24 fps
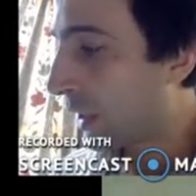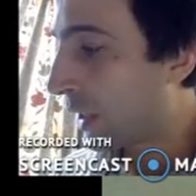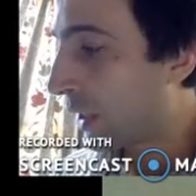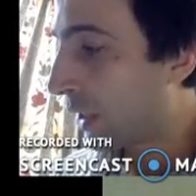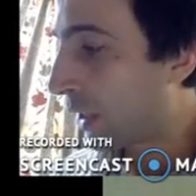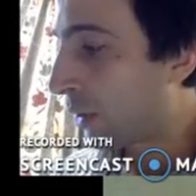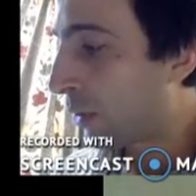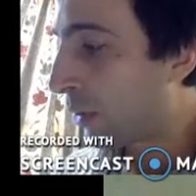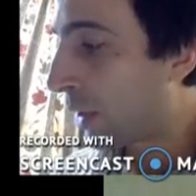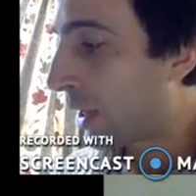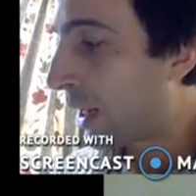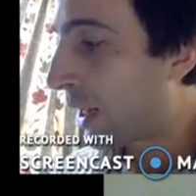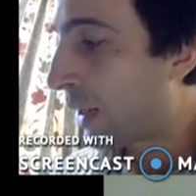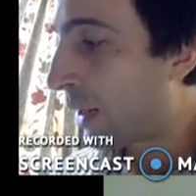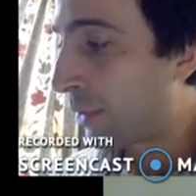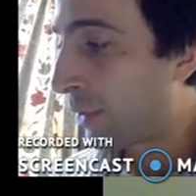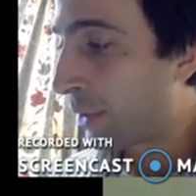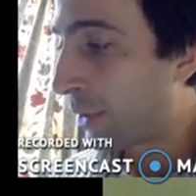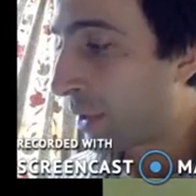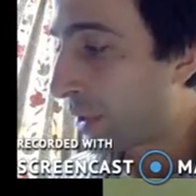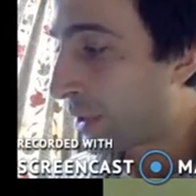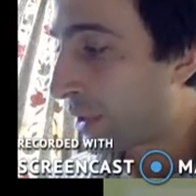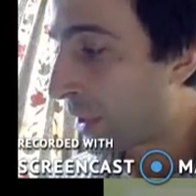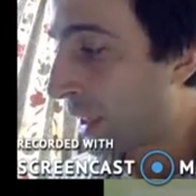a graph
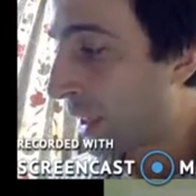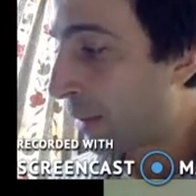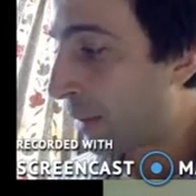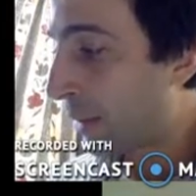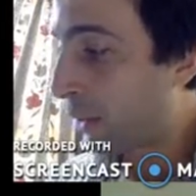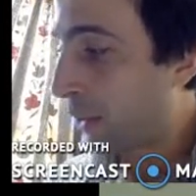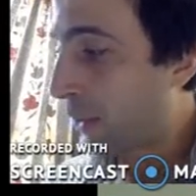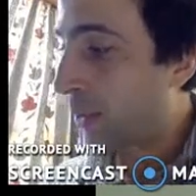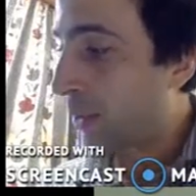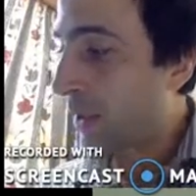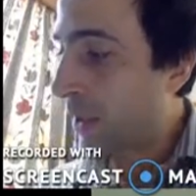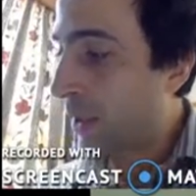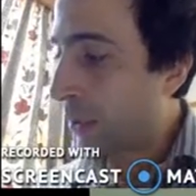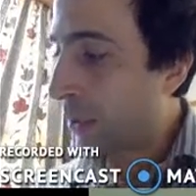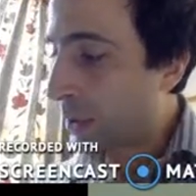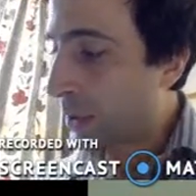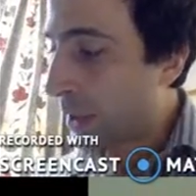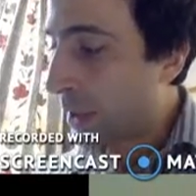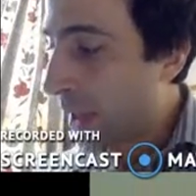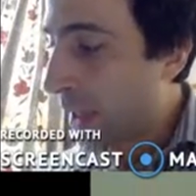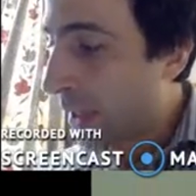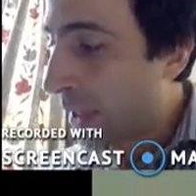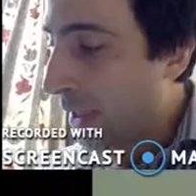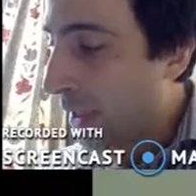or an example that
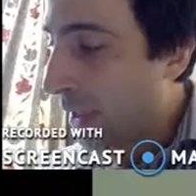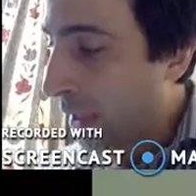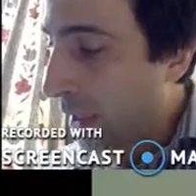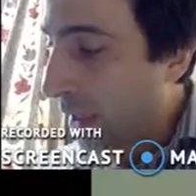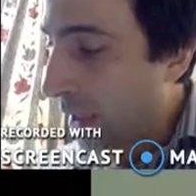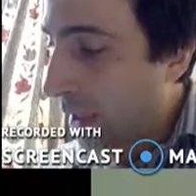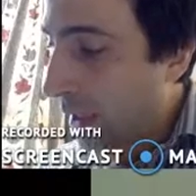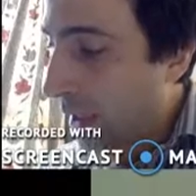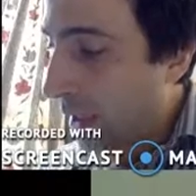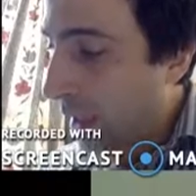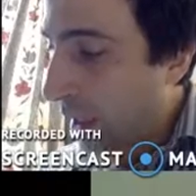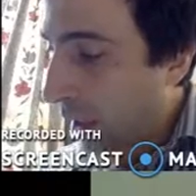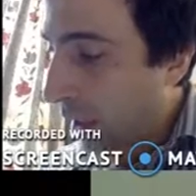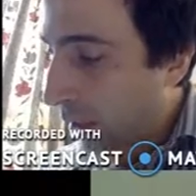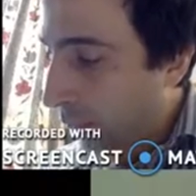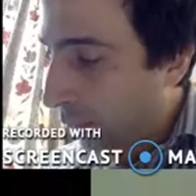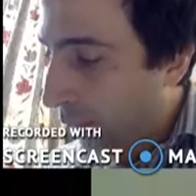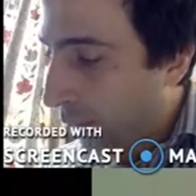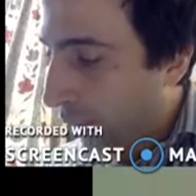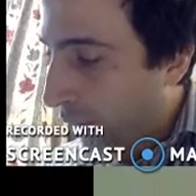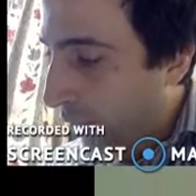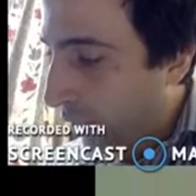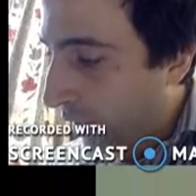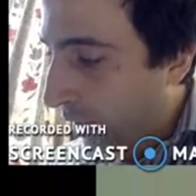looks at a
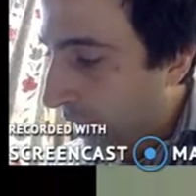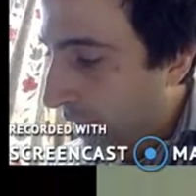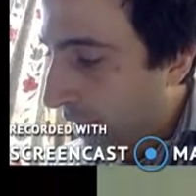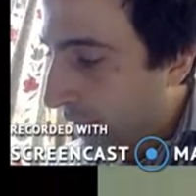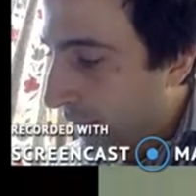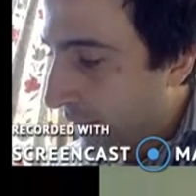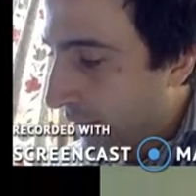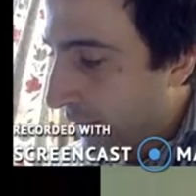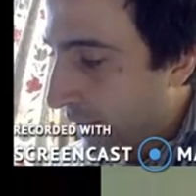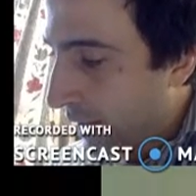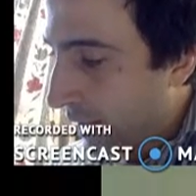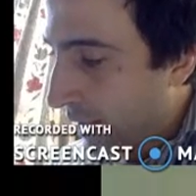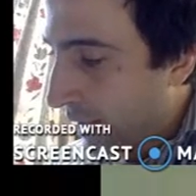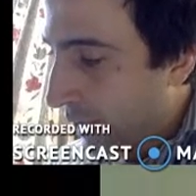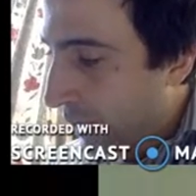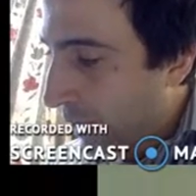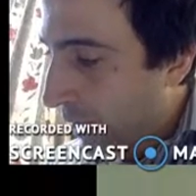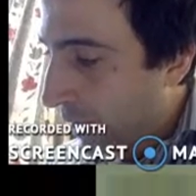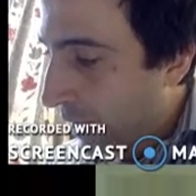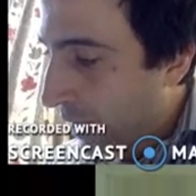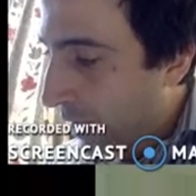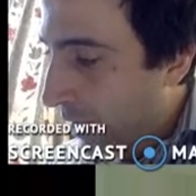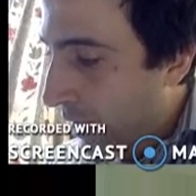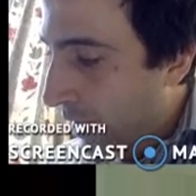flat tax
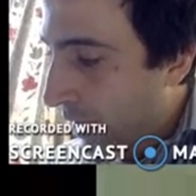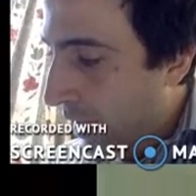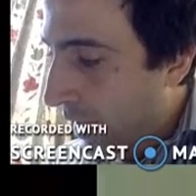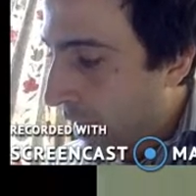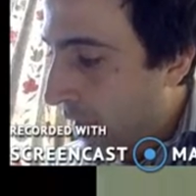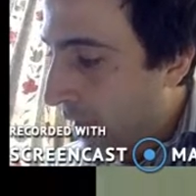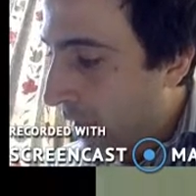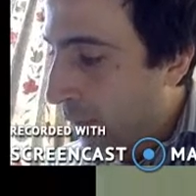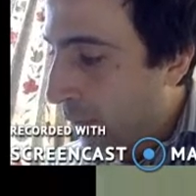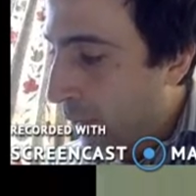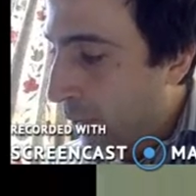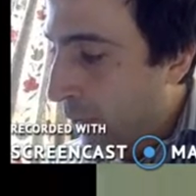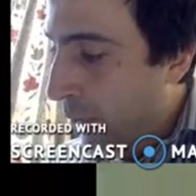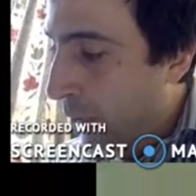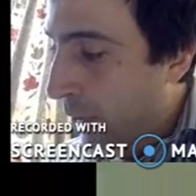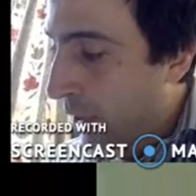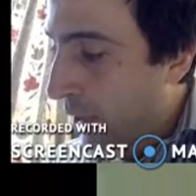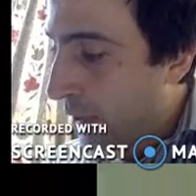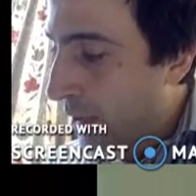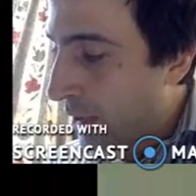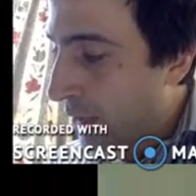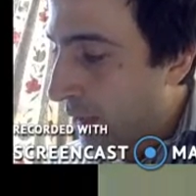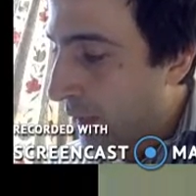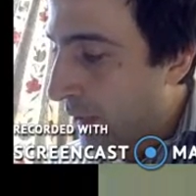rate and a
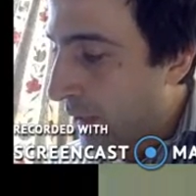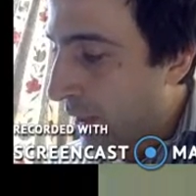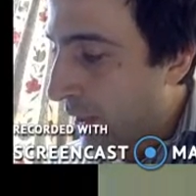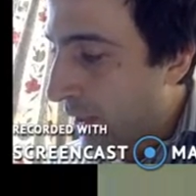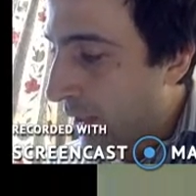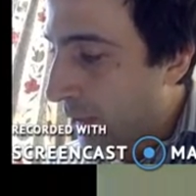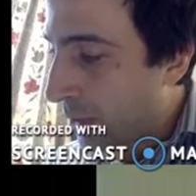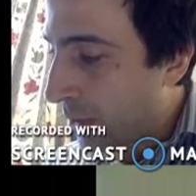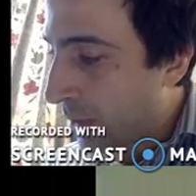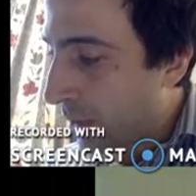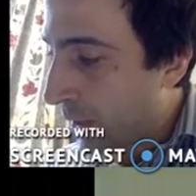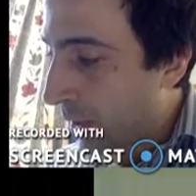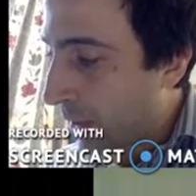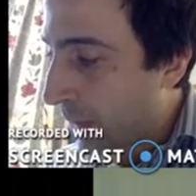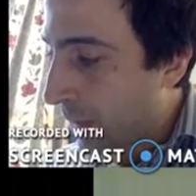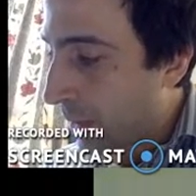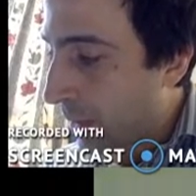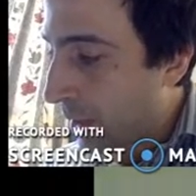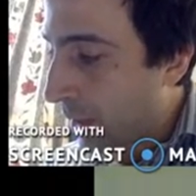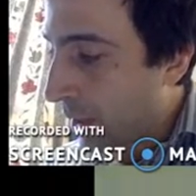progressive tax rate,